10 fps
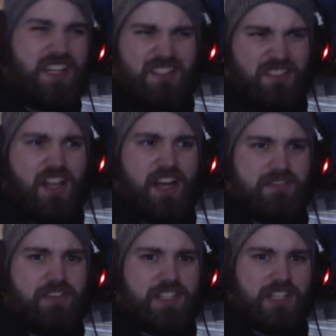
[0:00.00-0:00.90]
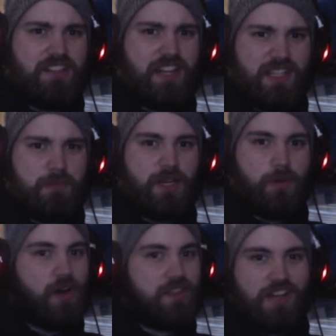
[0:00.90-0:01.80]
A lot of fun to collect the big
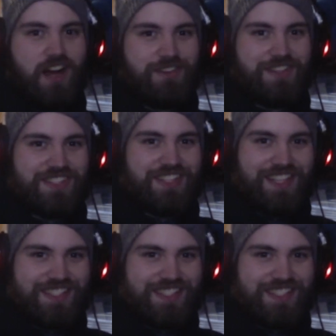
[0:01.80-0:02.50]
ones, obviously.